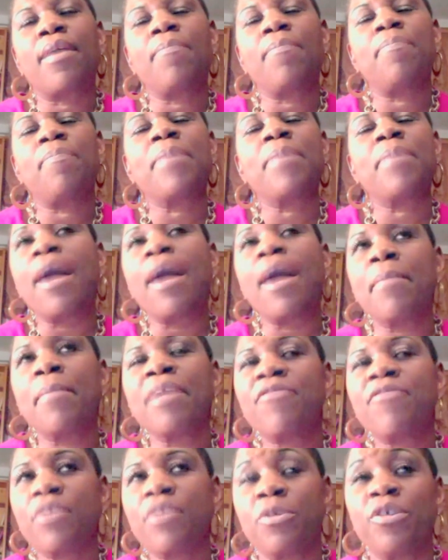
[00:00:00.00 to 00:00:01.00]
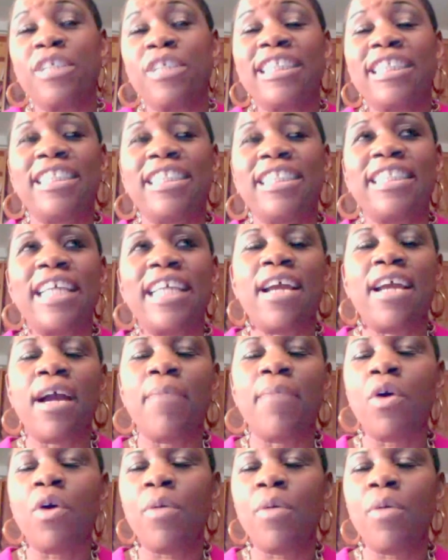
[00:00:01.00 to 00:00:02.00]
becoming from news, I should say, I'm
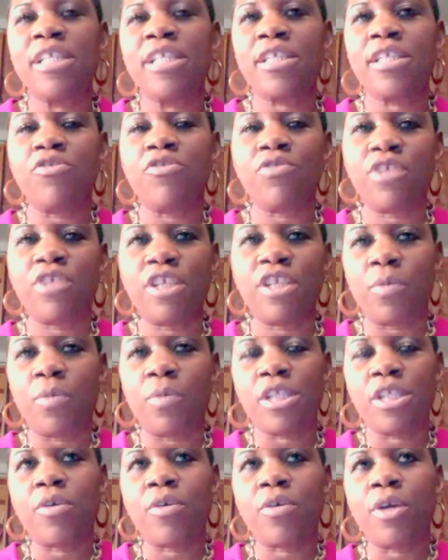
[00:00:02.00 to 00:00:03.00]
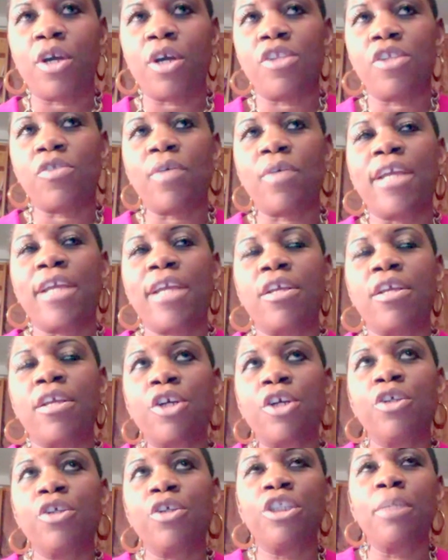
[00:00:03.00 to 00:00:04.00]
always interested in what's going on. So I
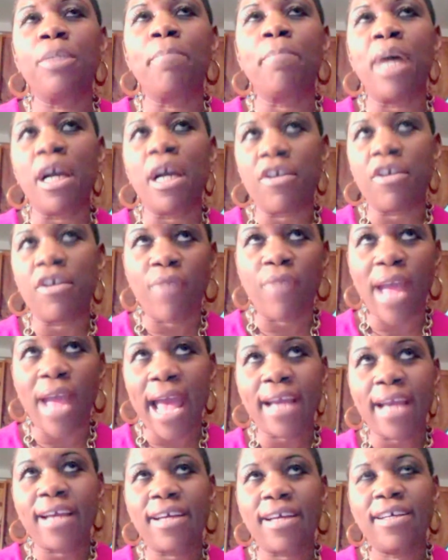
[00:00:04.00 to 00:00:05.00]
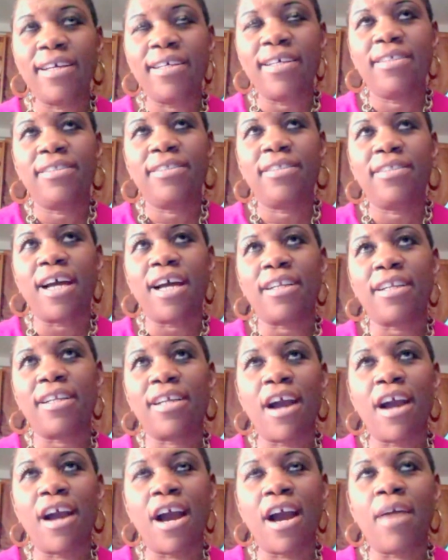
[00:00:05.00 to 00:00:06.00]
turn to muckrack.com,
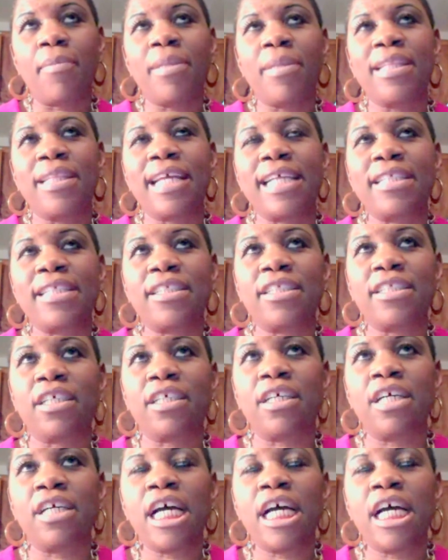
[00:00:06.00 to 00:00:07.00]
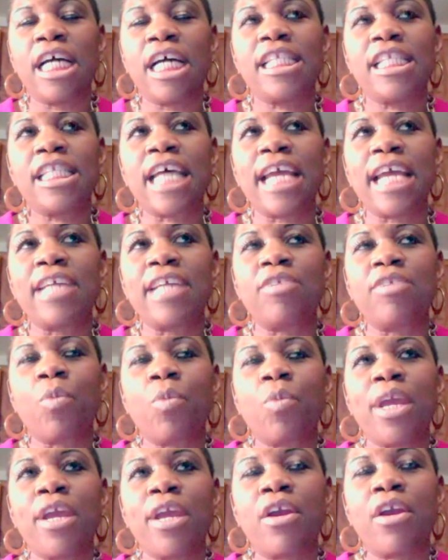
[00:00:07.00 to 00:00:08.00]
and that's a site
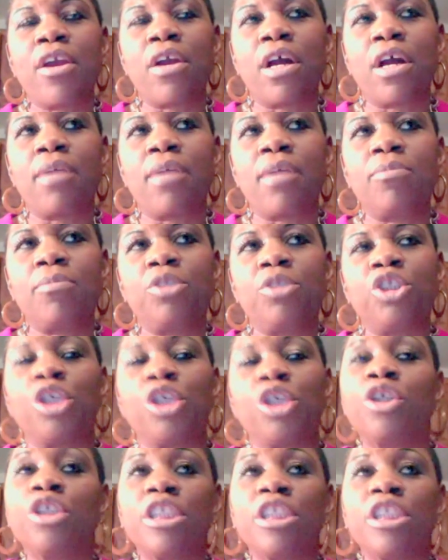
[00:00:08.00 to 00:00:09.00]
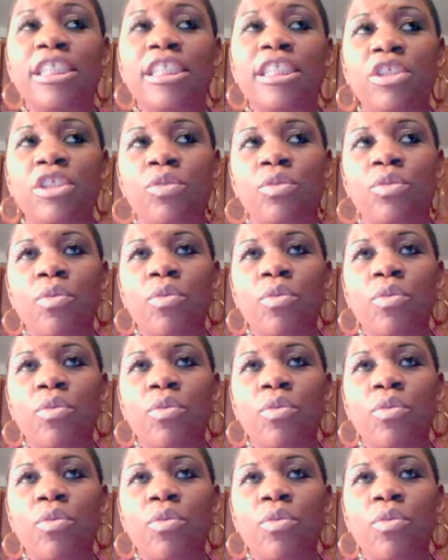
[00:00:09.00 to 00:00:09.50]
where journalists